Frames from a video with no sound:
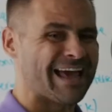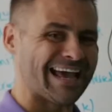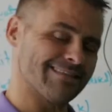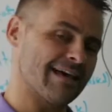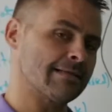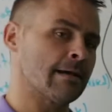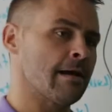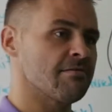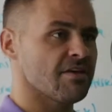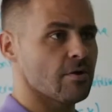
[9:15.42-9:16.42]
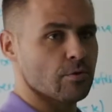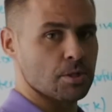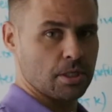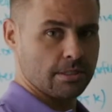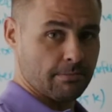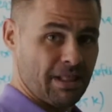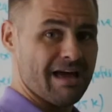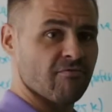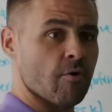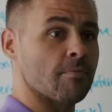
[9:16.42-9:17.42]
At that time, they were just a
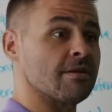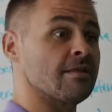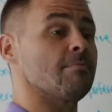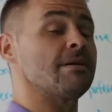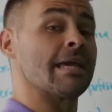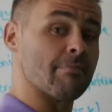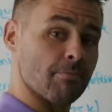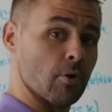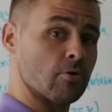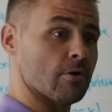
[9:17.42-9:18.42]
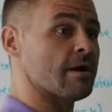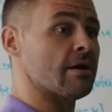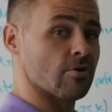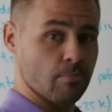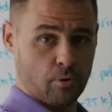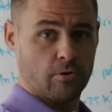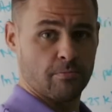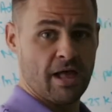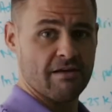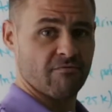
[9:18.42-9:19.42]
platform and then they became a broker and now they're a broker
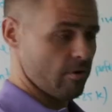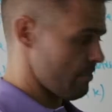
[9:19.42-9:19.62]
platform.